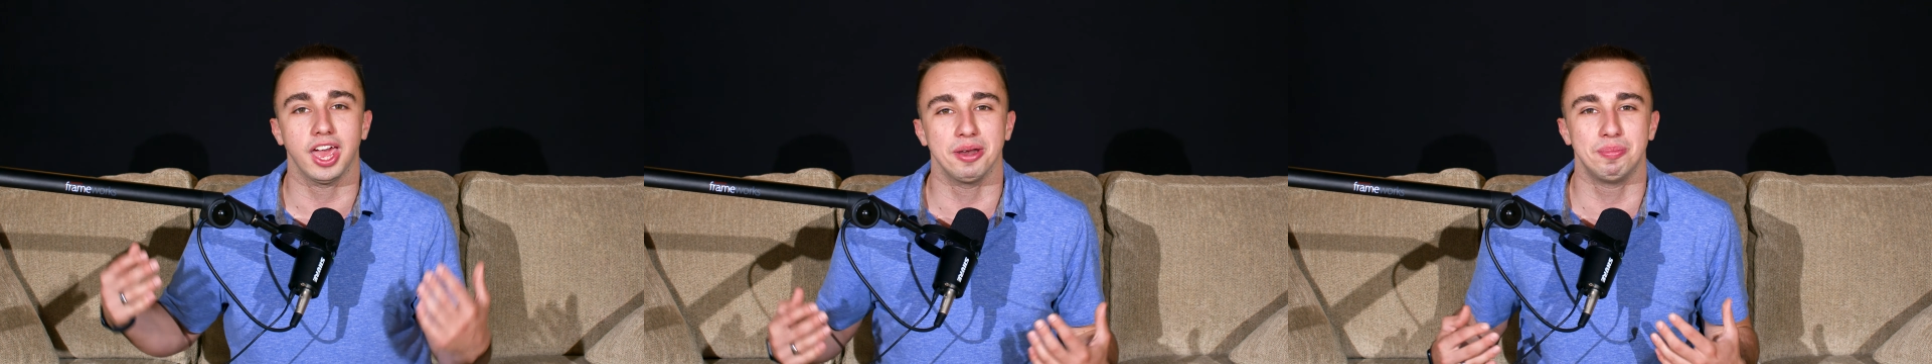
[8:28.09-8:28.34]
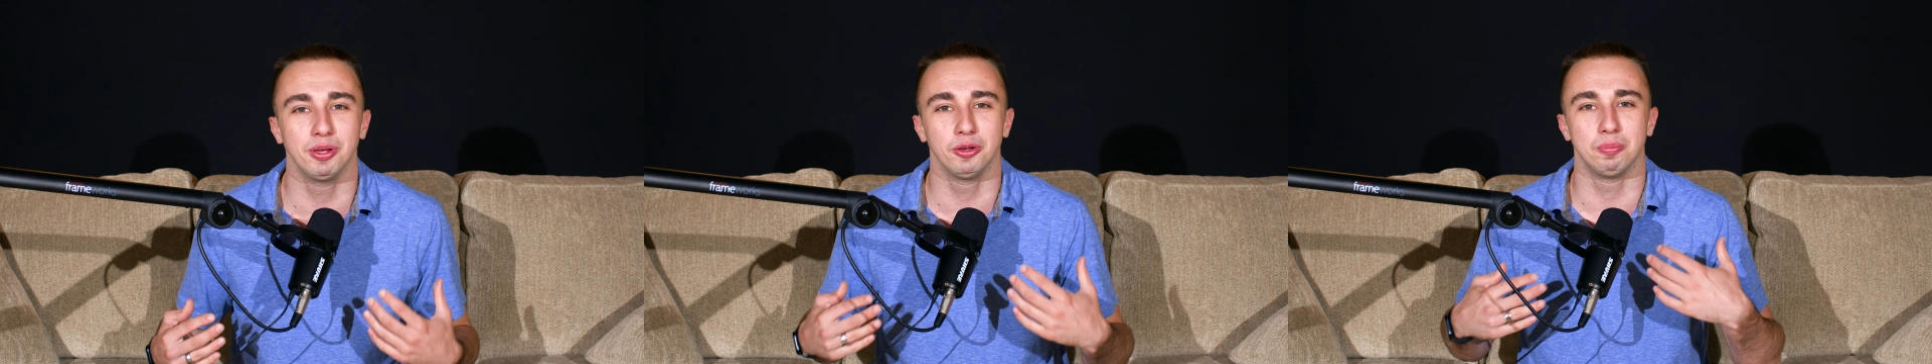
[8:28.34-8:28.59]

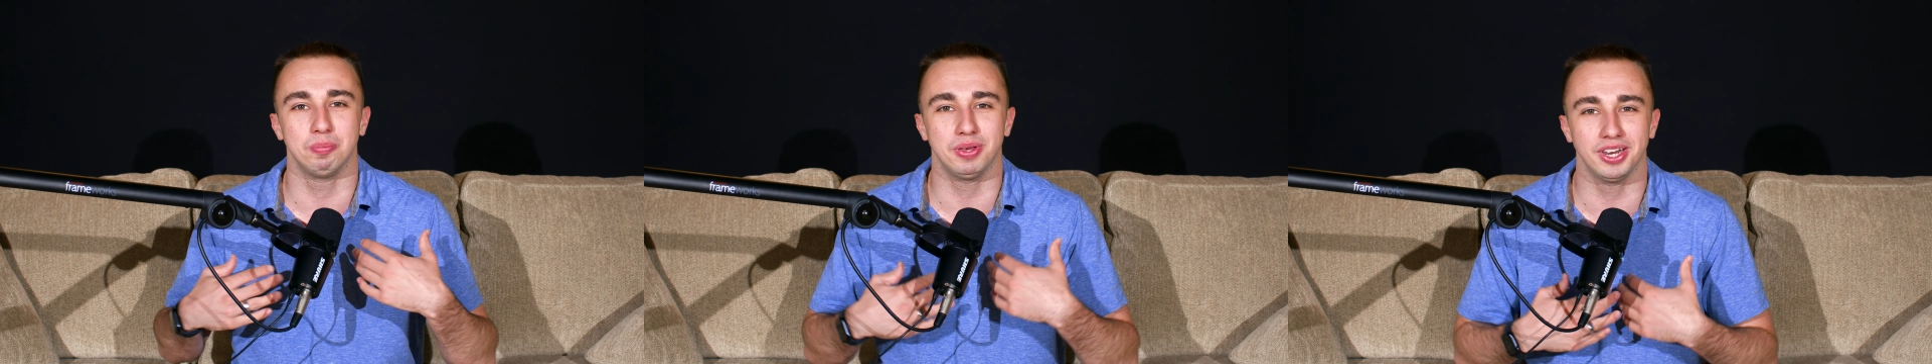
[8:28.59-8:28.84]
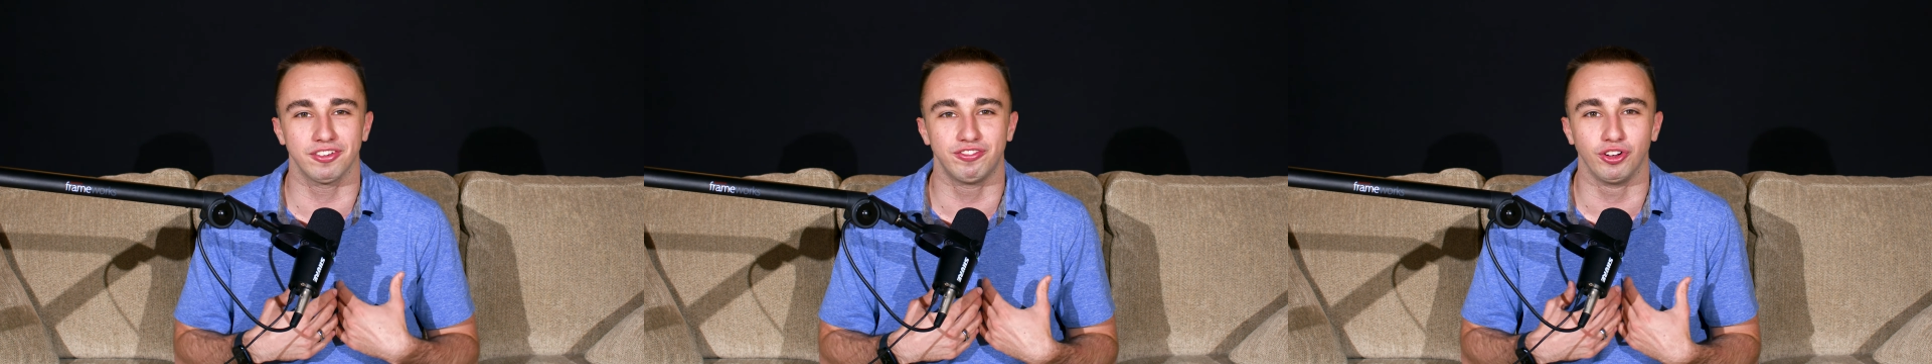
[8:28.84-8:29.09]
and build
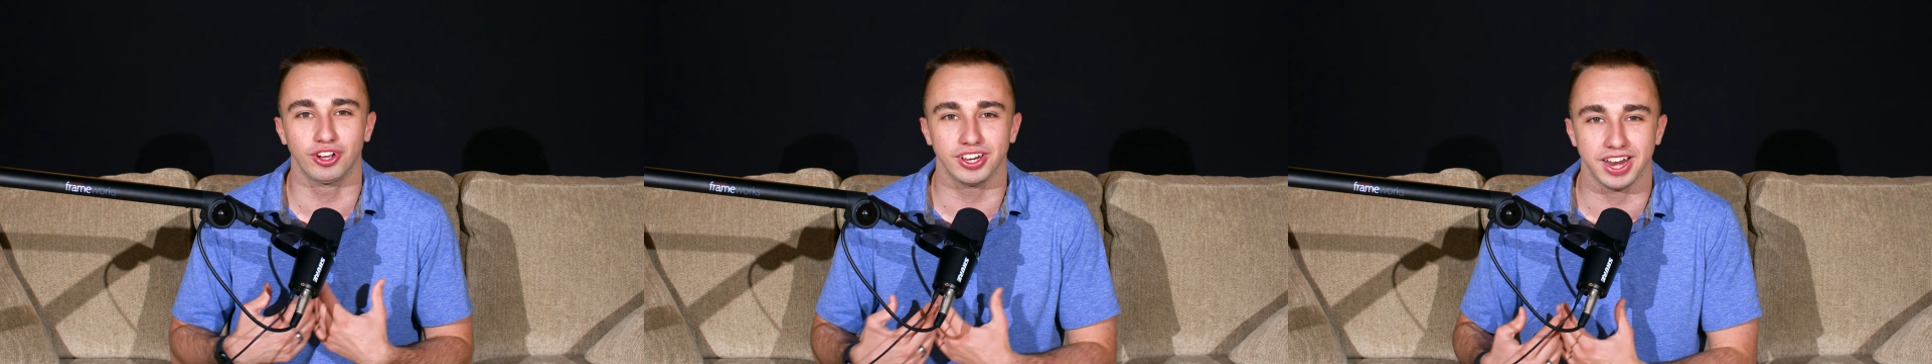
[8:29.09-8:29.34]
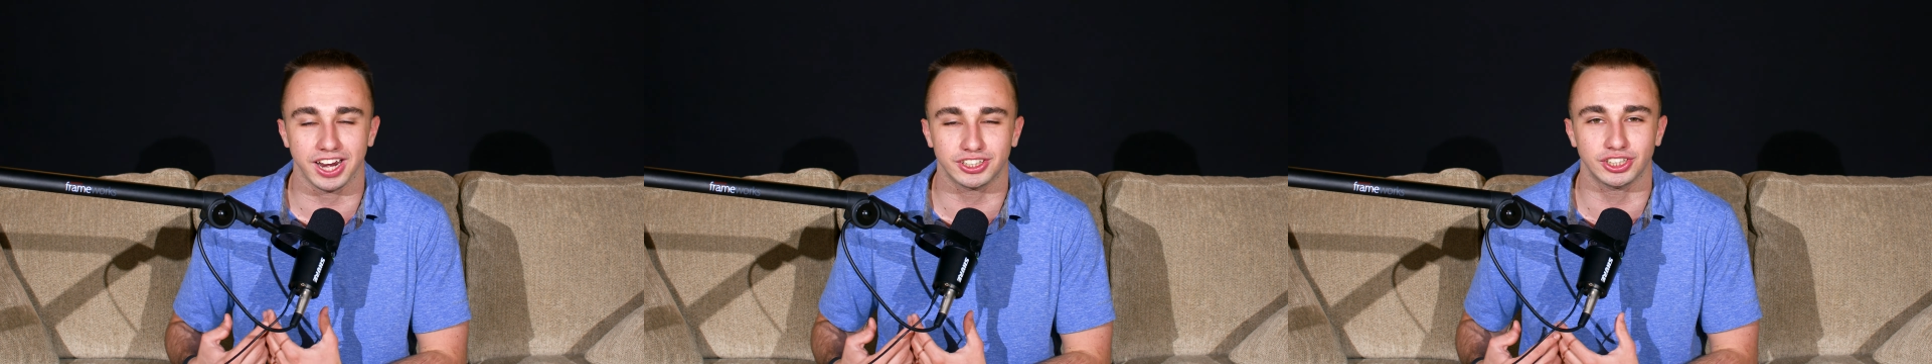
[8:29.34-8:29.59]
meaningful
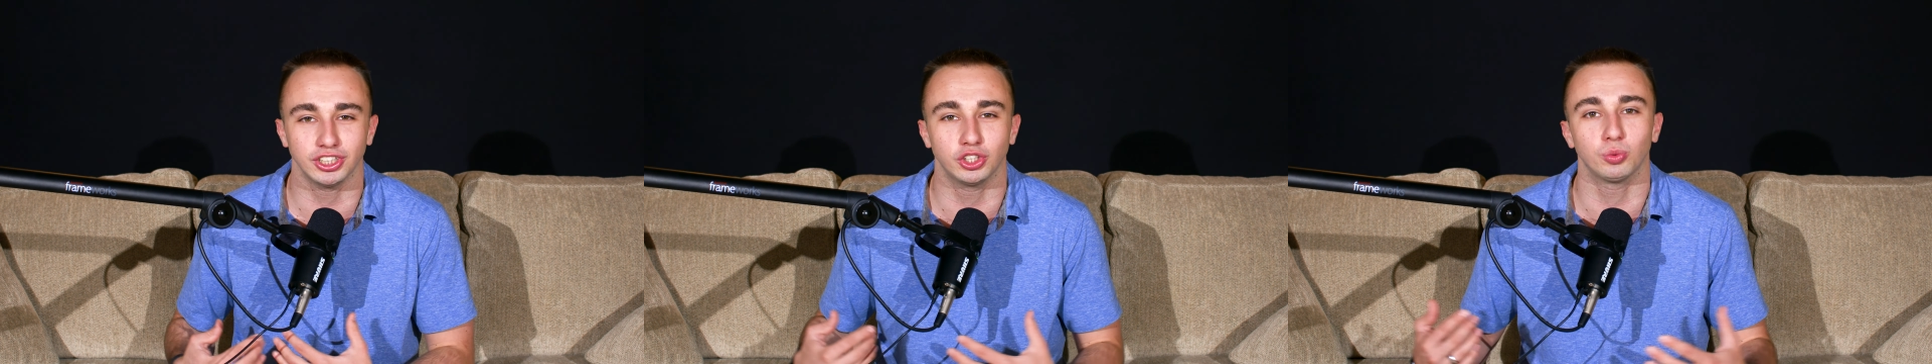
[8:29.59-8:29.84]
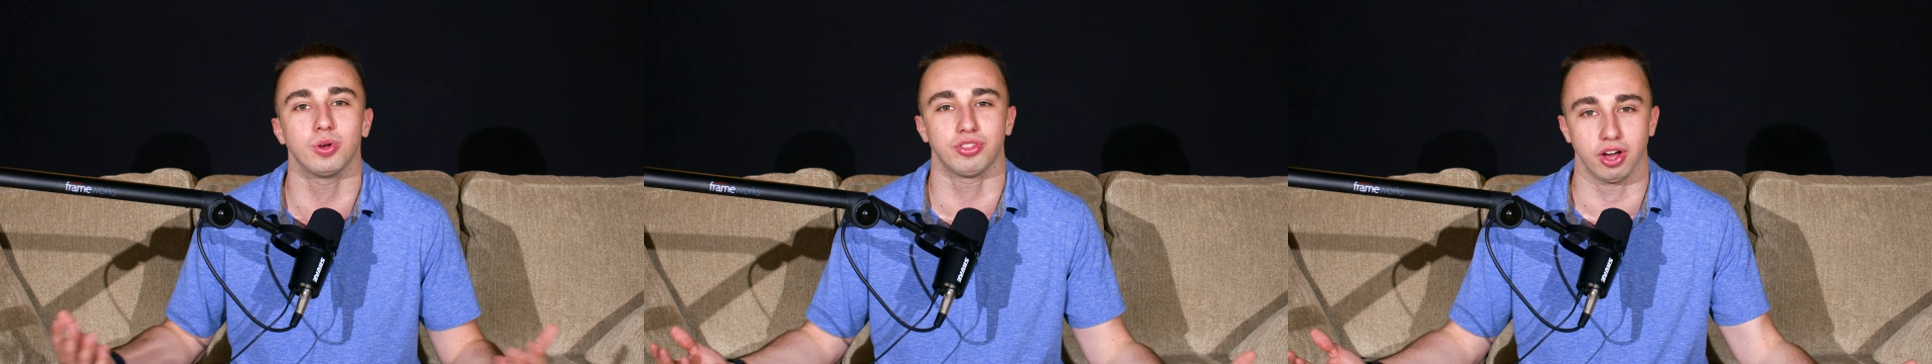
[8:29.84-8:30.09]
connections with